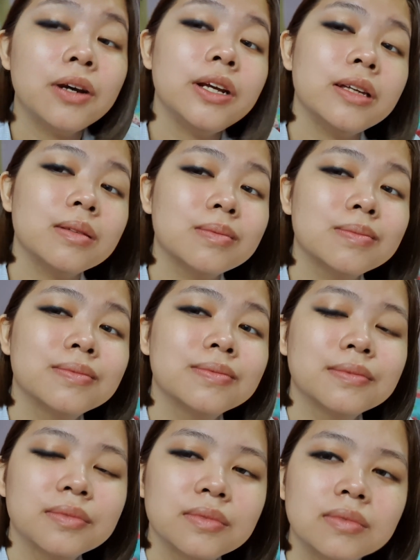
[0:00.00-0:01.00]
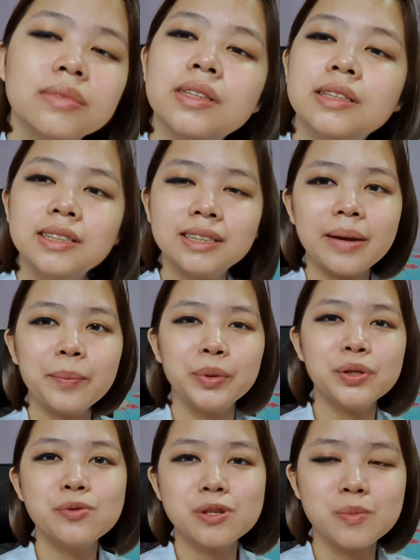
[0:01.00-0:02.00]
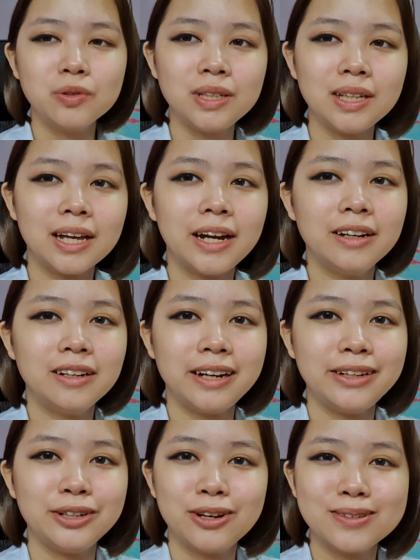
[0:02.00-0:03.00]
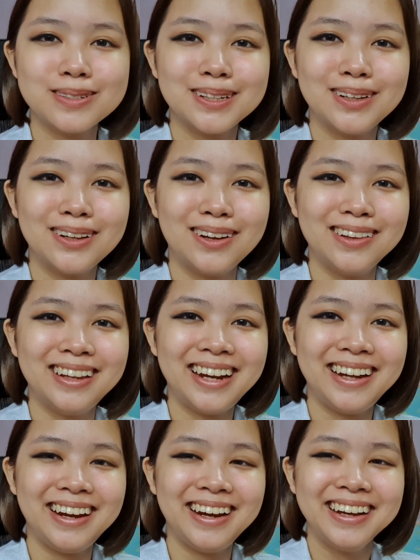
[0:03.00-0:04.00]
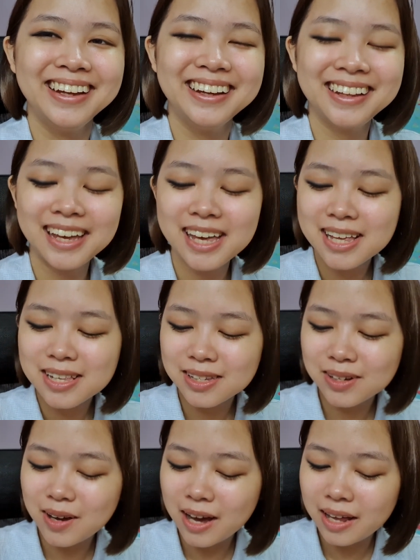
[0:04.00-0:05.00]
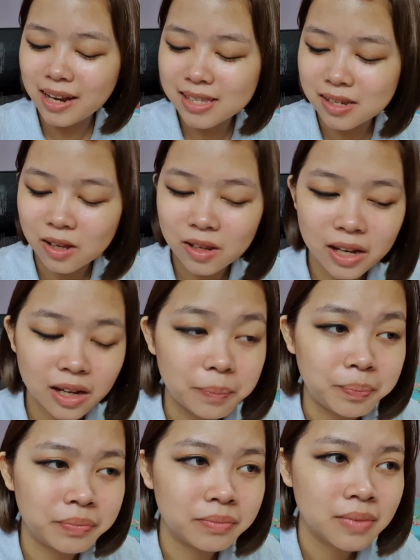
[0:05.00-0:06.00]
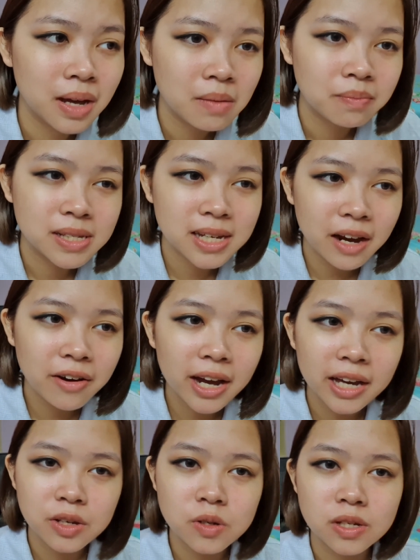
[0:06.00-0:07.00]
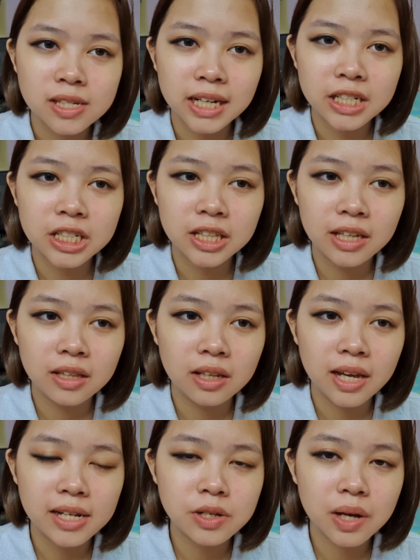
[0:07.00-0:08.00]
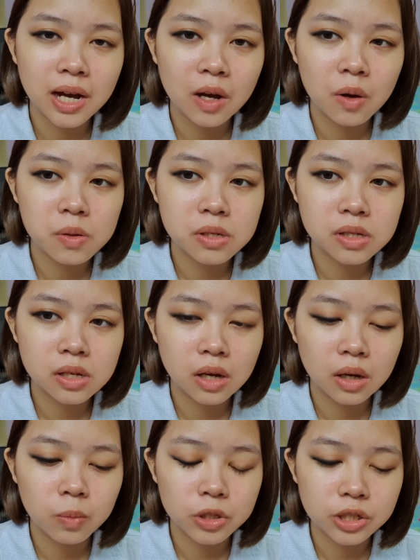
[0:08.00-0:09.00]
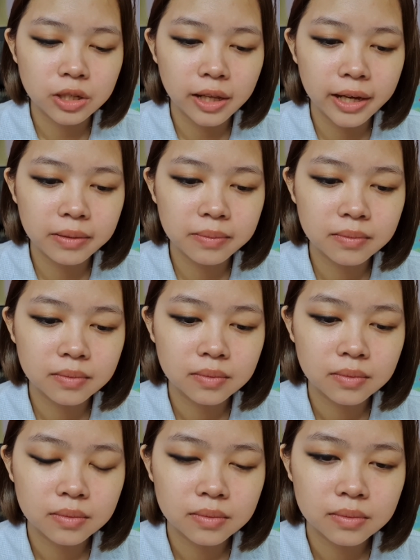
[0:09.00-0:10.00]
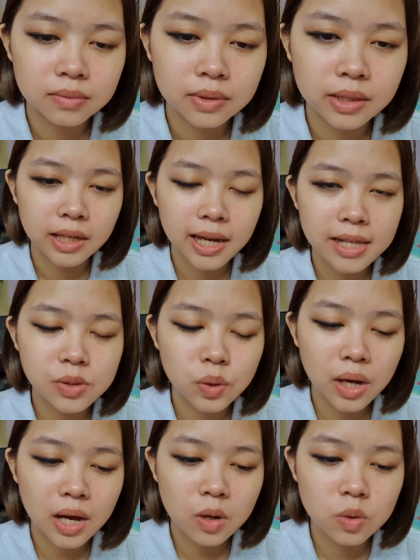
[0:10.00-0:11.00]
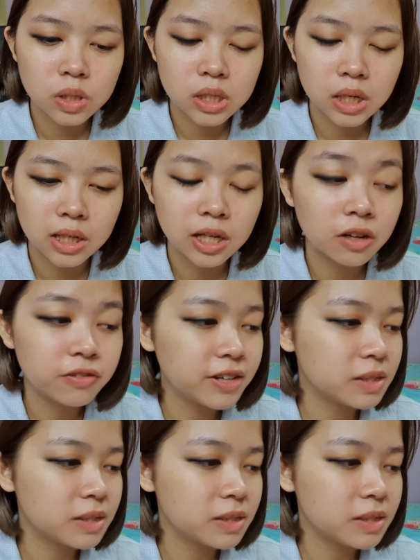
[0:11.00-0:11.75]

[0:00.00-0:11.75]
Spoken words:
it. This is that blue smoky liner that y'all saw on that day. So that's all. Mascara I use is actually the Etude House, the Etude House Curl Fix